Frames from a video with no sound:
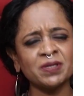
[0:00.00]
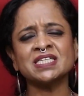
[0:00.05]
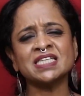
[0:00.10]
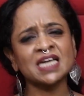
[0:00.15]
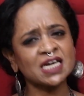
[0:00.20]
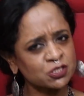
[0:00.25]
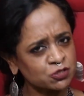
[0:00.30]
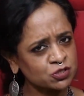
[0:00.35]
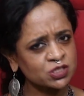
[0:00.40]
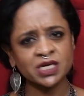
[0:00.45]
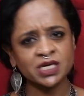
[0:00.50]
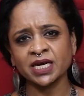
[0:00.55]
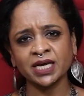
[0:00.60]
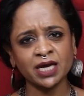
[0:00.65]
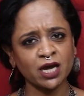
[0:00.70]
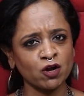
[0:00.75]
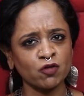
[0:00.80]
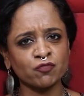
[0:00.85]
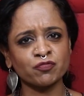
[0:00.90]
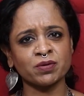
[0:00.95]
tend to take
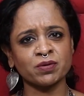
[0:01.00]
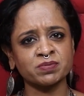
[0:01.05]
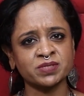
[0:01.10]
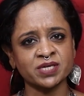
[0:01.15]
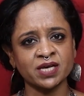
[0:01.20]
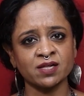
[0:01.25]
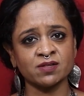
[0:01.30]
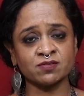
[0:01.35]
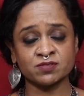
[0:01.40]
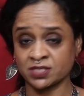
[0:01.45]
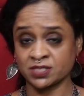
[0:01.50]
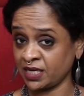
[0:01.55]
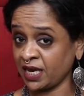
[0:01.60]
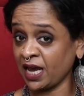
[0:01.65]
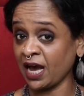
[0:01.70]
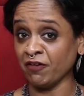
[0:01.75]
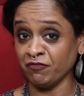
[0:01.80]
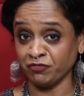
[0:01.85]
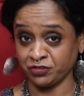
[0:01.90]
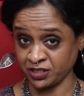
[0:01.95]
care of themselves. They
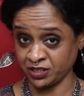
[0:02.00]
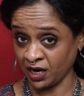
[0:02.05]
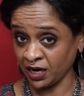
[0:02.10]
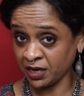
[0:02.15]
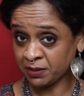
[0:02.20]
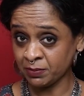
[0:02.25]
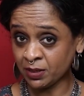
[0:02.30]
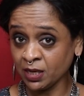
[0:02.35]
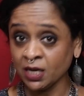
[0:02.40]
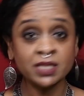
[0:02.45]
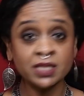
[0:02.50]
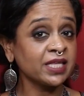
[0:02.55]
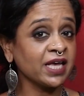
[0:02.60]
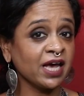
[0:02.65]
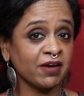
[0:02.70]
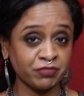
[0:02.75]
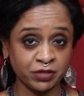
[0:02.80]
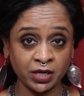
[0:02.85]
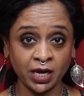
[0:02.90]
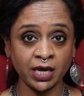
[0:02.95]
have time, they
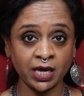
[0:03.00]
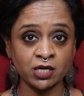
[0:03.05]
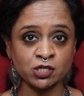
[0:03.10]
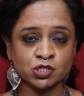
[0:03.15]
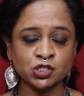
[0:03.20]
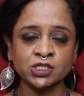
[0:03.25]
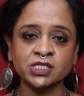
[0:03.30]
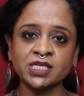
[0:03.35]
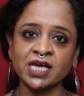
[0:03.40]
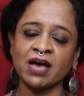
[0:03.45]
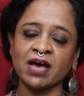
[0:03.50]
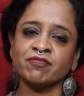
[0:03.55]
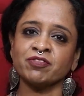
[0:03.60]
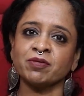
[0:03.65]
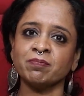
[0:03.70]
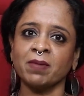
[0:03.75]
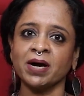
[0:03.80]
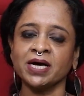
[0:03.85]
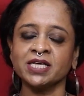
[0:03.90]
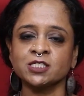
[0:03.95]
have the energy, they have the
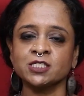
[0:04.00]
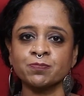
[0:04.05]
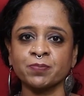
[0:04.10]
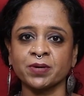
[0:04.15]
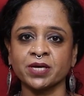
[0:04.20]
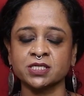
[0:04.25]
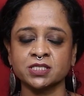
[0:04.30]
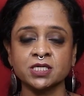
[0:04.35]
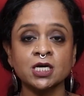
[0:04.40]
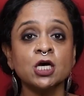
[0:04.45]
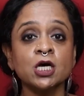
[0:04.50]
mind space.